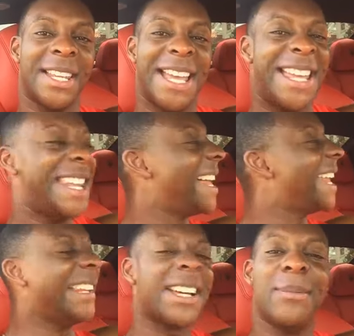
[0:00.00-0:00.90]
And now they
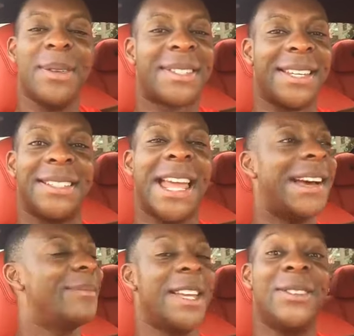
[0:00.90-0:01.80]
look at me and say,
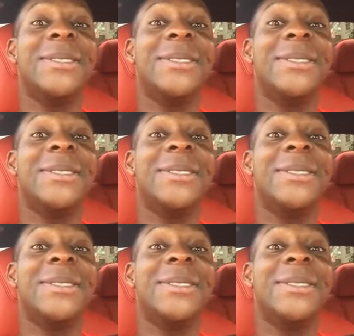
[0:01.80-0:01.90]
damn man, you